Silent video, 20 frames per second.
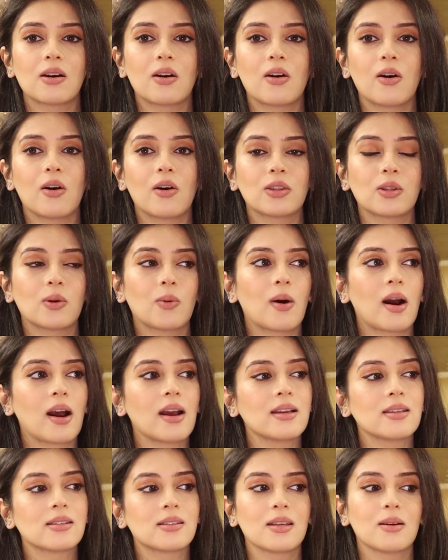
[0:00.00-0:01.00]
or
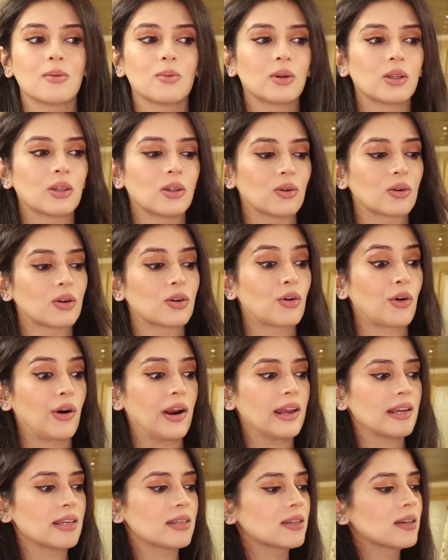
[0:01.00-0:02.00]
otherwise it will look
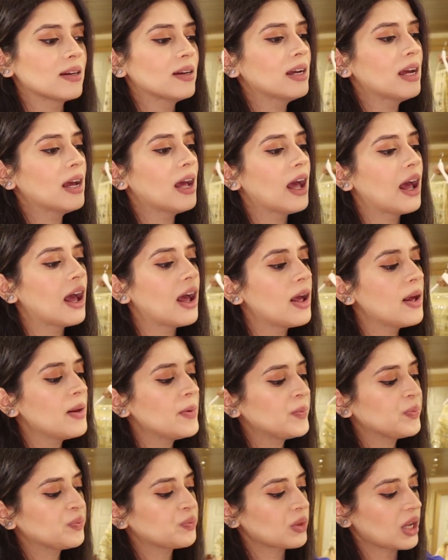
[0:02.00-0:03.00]
great.
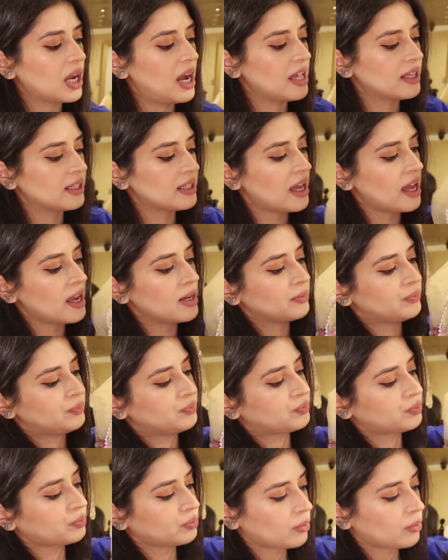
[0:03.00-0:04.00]
Um, and then